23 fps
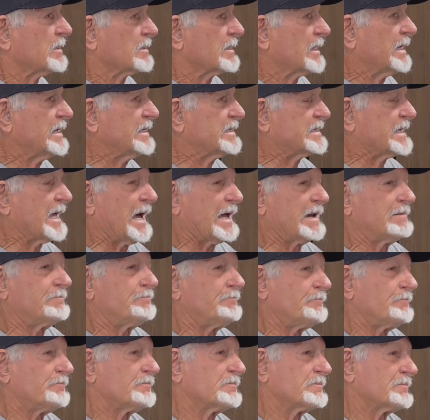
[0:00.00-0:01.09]
He said,
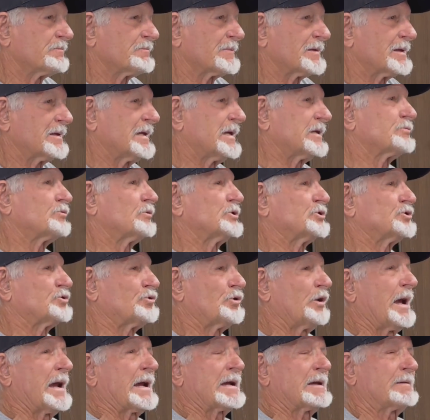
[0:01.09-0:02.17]
this was
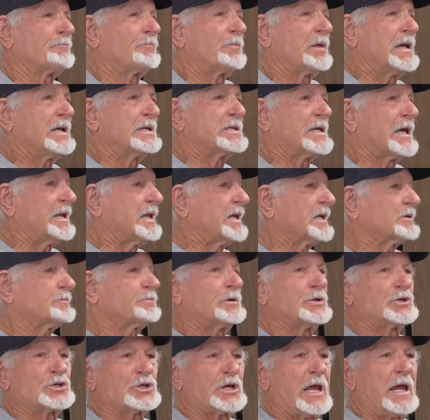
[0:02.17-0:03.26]
trick. He said, this
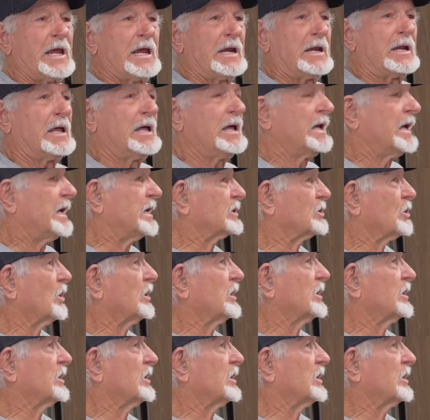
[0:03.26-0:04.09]
machine is going